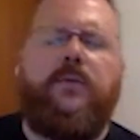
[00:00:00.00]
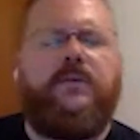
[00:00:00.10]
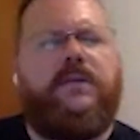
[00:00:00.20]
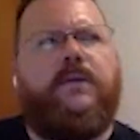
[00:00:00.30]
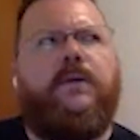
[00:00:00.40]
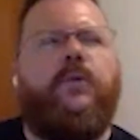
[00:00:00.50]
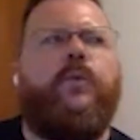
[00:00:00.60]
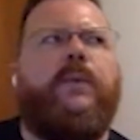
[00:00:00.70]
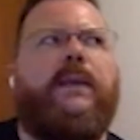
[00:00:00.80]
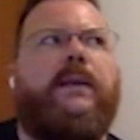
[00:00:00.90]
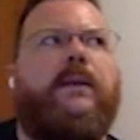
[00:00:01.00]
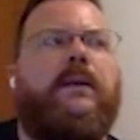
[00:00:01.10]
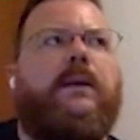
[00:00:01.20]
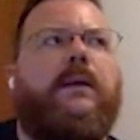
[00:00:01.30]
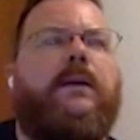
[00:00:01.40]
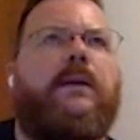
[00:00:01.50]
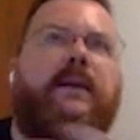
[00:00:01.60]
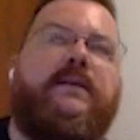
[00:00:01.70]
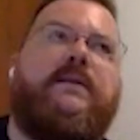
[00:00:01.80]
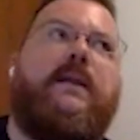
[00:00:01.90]
also it would be
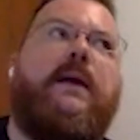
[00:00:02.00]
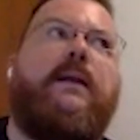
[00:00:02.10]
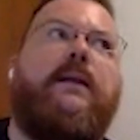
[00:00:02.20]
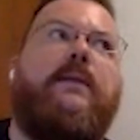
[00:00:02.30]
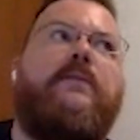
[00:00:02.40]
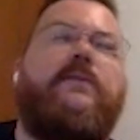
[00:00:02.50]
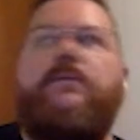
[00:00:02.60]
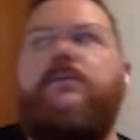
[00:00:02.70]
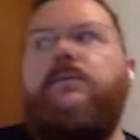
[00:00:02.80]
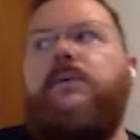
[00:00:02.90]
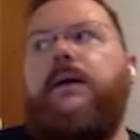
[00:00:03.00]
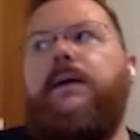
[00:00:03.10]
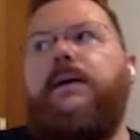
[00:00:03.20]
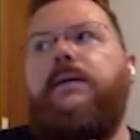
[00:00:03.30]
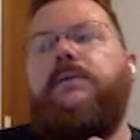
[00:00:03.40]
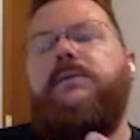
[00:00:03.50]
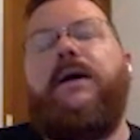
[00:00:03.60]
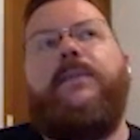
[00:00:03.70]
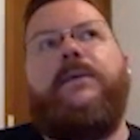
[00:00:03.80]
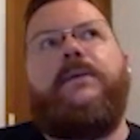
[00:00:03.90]
less likely to
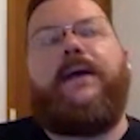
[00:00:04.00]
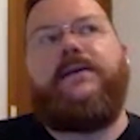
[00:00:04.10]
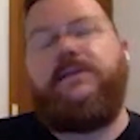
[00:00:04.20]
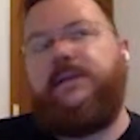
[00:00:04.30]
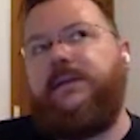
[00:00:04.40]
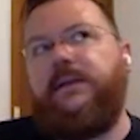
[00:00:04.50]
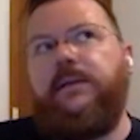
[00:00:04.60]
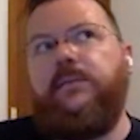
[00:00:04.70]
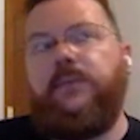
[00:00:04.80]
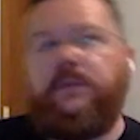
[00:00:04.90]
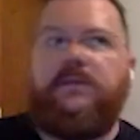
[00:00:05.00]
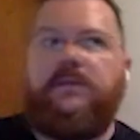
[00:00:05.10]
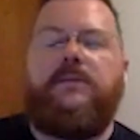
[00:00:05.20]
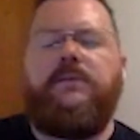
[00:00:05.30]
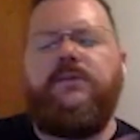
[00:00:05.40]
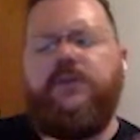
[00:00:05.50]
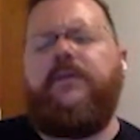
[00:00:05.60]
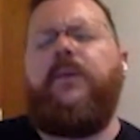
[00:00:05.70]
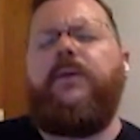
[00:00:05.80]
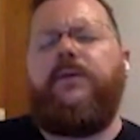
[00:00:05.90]
type it accidentally, because
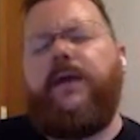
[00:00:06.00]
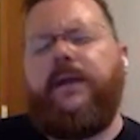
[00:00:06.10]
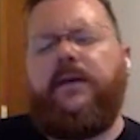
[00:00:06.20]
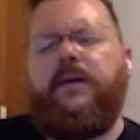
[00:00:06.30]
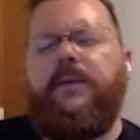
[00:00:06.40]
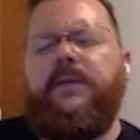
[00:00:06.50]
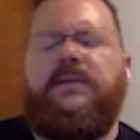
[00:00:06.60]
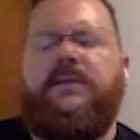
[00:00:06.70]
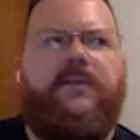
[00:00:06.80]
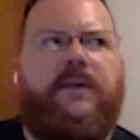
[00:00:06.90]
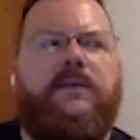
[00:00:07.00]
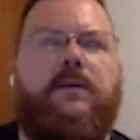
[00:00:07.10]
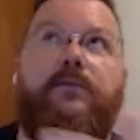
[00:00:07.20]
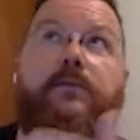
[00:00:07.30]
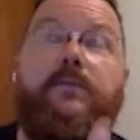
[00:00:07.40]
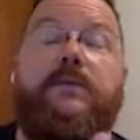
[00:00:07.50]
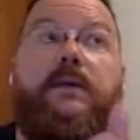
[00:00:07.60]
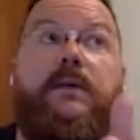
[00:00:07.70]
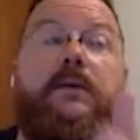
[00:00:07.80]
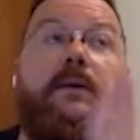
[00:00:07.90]
generally when you're writing comments, and in fact GoFunct I
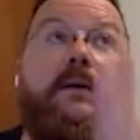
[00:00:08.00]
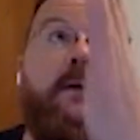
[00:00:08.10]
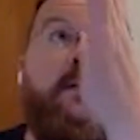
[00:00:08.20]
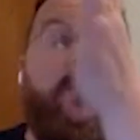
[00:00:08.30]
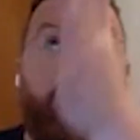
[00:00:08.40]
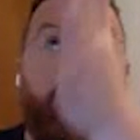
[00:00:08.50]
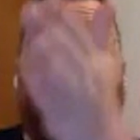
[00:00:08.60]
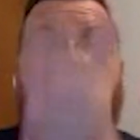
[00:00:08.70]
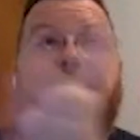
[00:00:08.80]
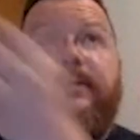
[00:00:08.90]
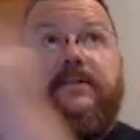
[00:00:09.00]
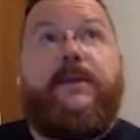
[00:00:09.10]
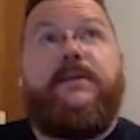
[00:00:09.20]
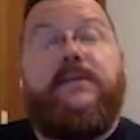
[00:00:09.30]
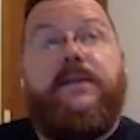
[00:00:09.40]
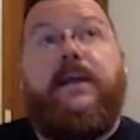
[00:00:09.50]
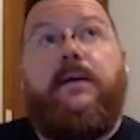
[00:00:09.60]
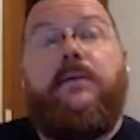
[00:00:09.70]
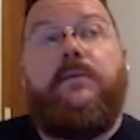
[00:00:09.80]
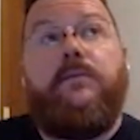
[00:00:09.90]
think will add a space
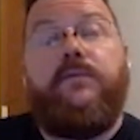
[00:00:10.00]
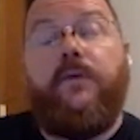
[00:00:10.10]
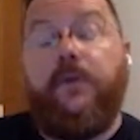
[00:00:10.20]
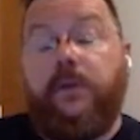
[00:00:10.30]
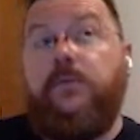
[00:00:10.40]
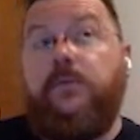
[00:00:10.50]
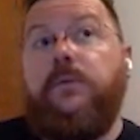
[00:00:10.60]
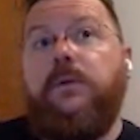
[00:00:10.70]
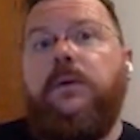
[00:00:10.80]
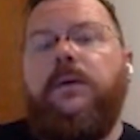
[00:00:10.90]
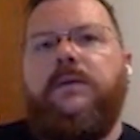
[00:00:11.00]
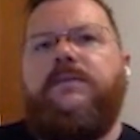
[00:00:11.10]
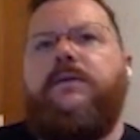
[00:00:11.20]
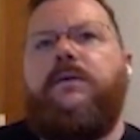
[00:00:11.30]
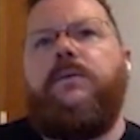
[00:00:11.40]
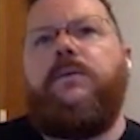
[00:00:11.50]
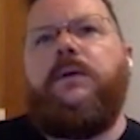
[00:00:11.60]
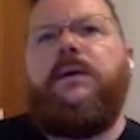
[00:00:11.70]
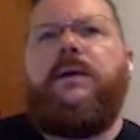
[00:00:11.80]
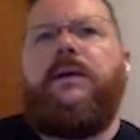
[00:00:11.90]
there for you. So
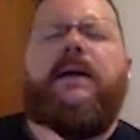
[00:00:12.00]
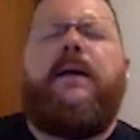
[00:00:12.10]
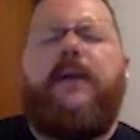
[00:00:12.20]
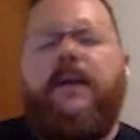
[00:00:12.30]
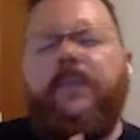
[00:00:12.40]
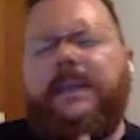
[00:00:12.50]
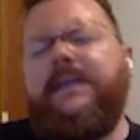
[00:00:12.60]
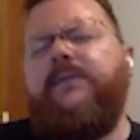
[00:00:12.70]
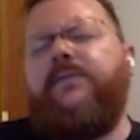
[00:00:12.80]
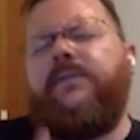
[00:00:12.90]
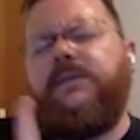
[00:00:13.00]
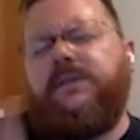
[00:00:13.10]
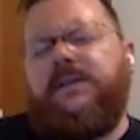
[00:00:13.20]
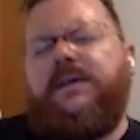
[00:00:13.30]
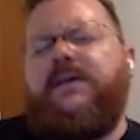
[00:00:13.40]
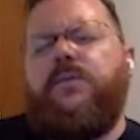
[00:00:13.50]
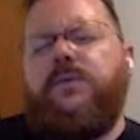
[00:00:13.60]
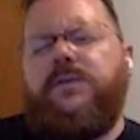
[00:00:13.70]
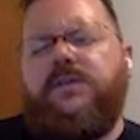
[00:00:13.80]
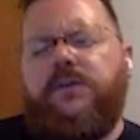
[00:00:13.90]
I believe the syntax
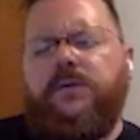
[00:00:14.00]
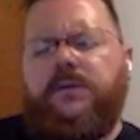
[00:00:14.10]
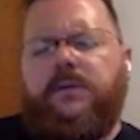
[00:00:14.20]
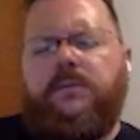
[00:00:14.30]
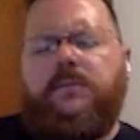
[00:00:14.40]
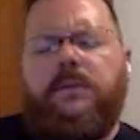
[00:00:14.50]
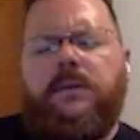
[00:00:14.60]
was chosen